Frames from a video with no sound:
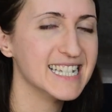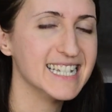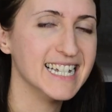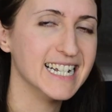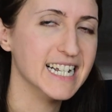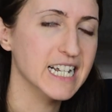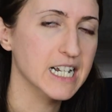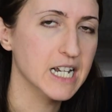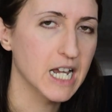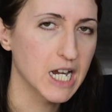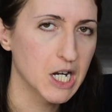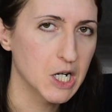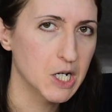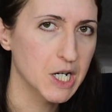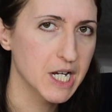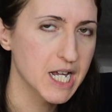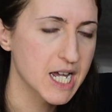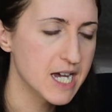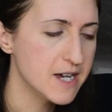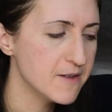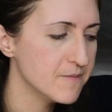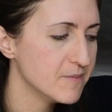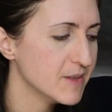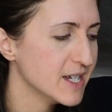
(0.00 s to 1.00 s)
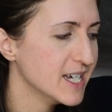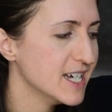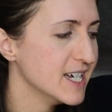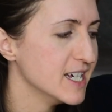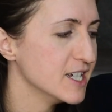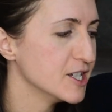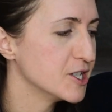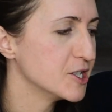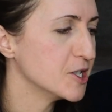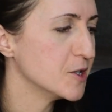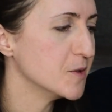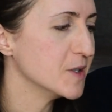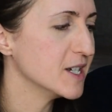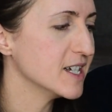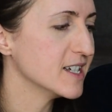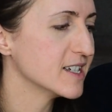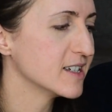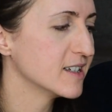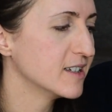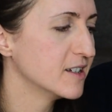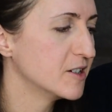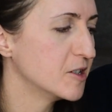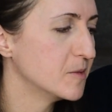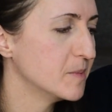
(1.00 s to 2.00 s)
sitting area. So it
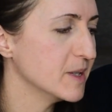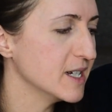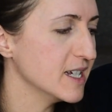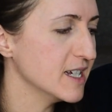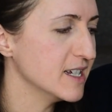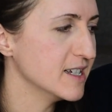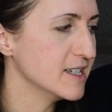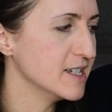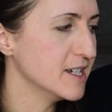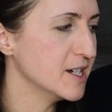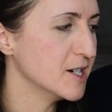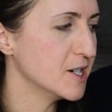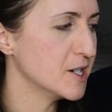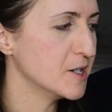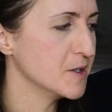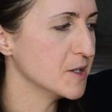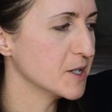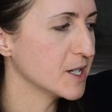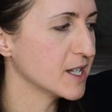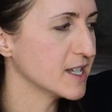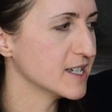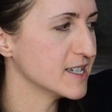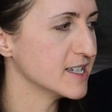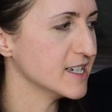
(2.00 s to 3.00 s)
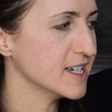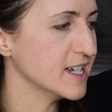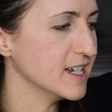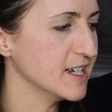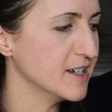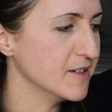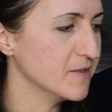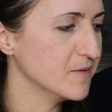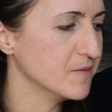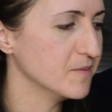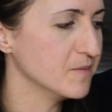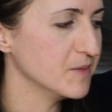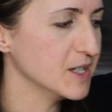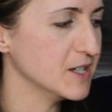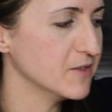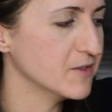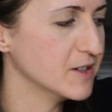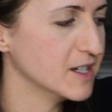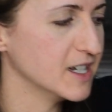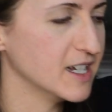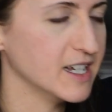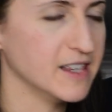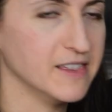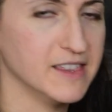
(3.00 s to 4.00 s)
is a little bit easier. You can see
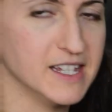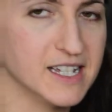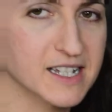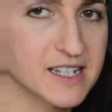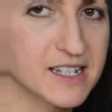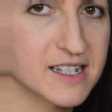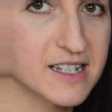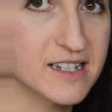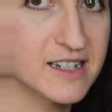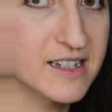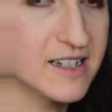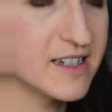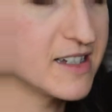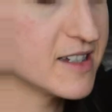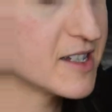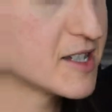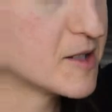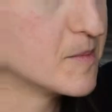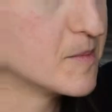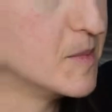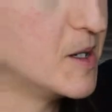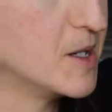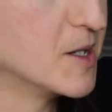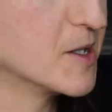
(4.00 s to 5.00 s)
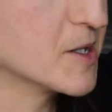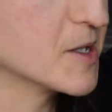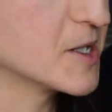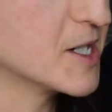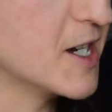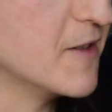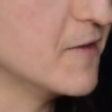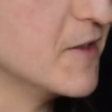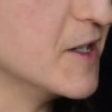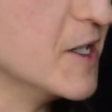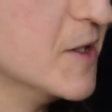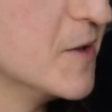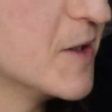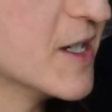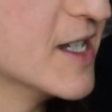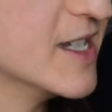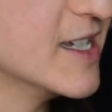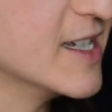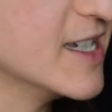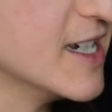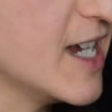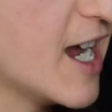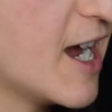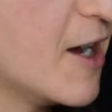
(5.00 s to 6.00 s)
even in this smaller stuffy, you
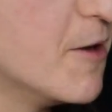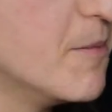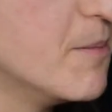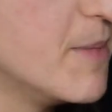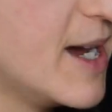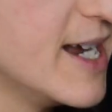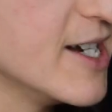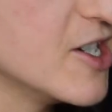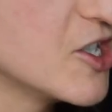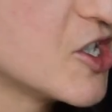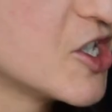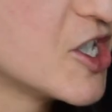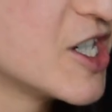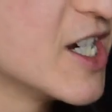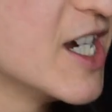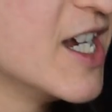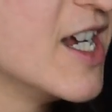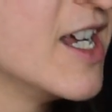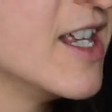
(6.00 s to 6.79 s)
can see how much